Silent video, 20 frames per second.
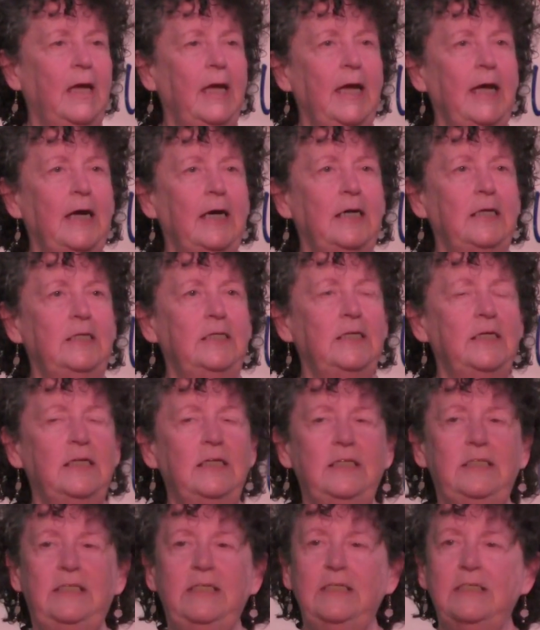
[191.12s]
And
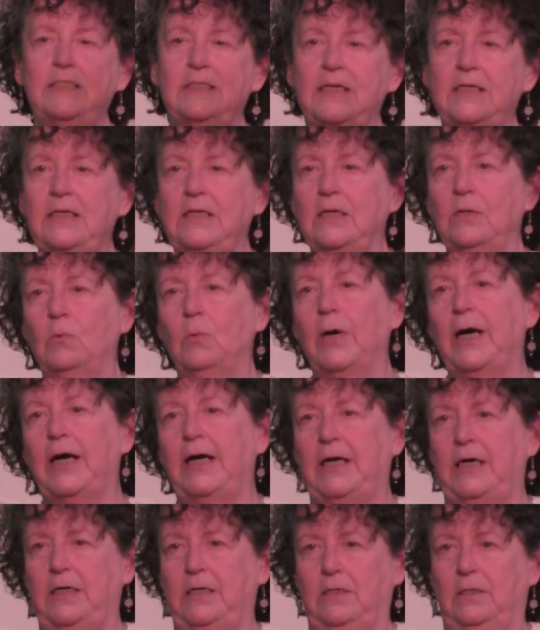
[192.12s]
in a descending
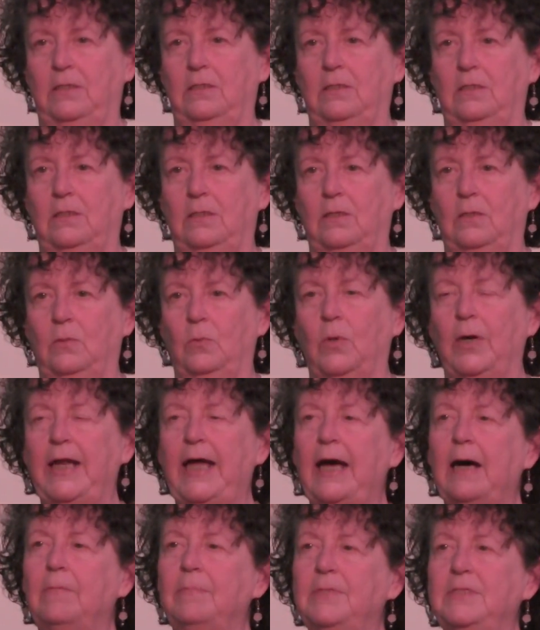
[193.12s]
way, what
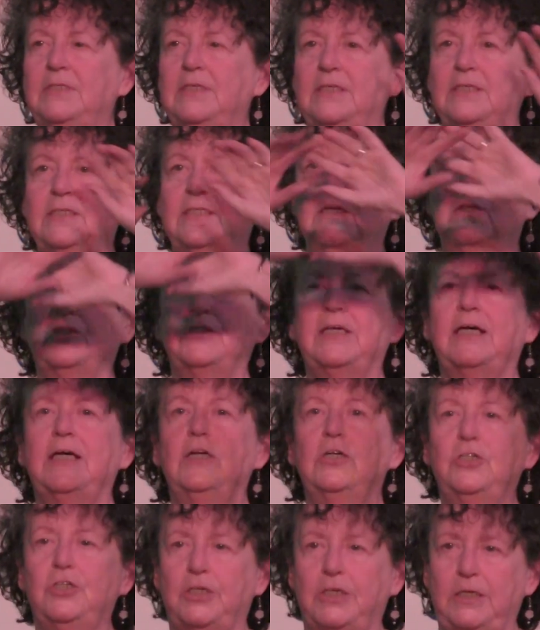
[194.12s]
happens is there's
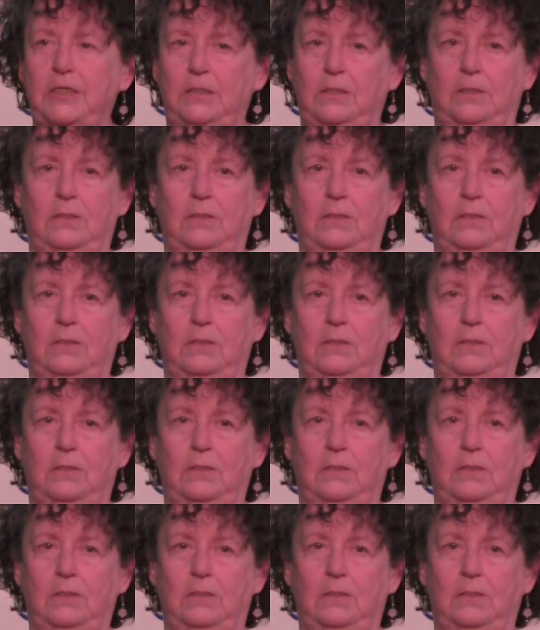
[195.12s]
energy.